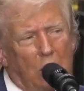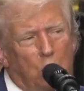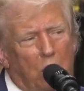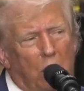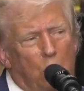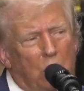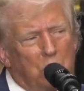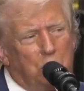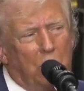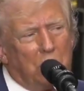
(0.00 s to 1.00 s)
And when I
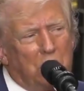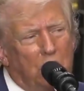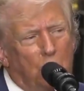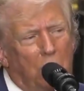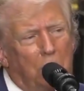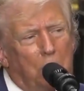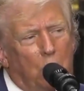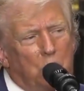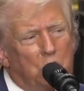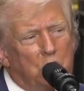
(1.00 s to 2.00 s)
was president, we
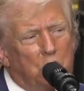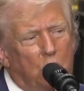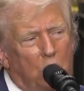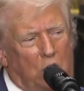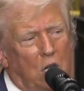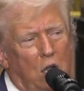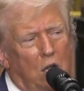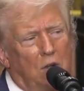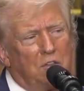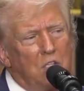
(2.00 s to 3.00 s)
imposed historic
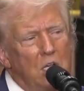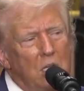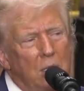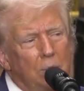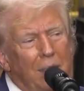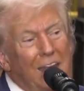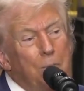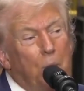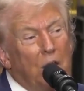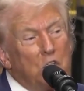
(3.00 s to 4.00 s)
tariffs
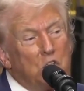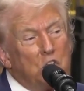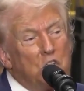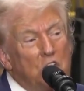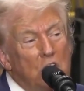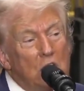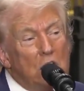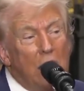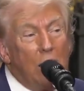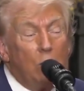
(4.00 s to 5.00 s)
and prices.
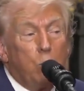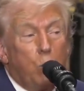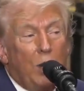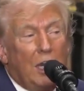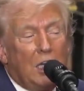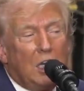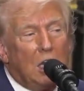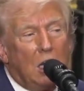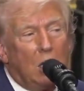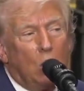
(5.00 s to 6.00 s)
And we
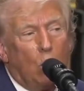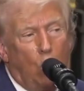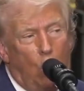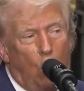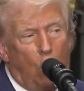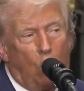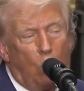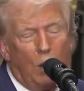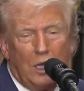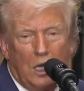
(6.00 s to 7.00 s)
did it
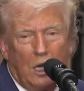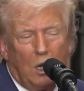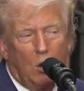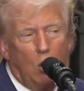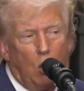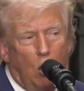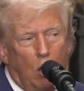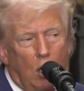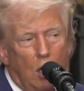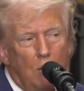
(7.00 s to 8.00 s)
all. We did it
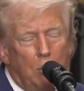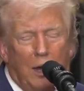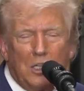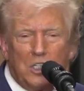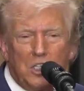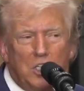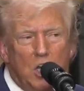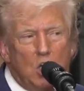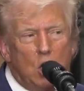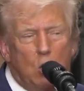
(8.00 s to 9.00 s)
all. Prices
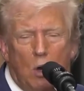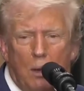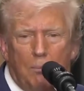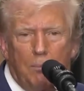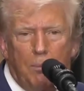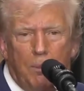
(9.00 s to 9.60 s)
didn't go up.